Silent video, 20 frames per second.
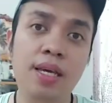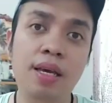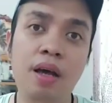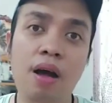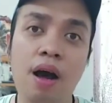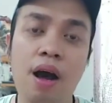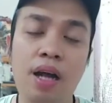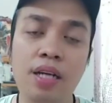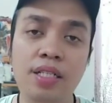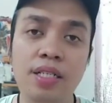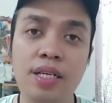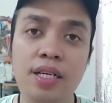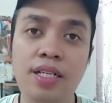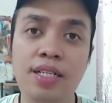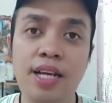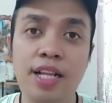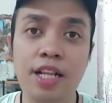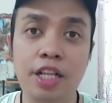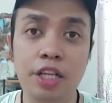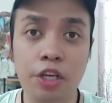the auto
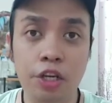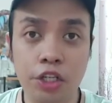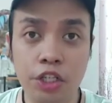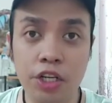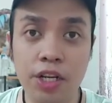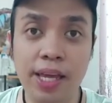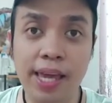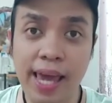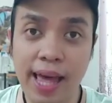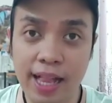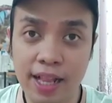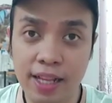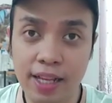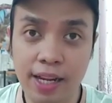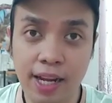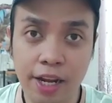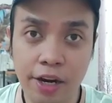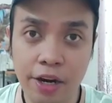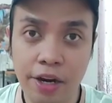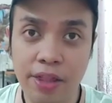dilution
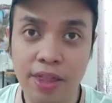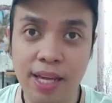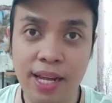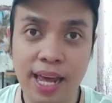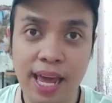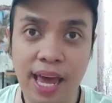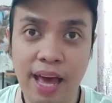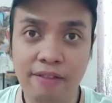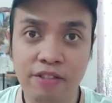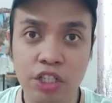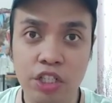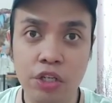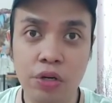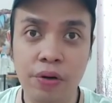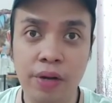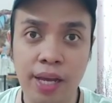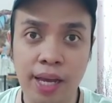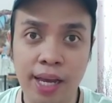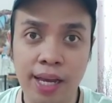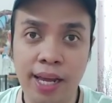calculator that I have just
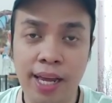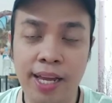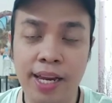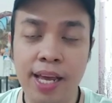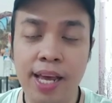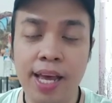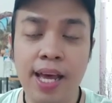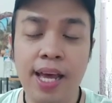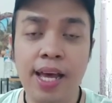created.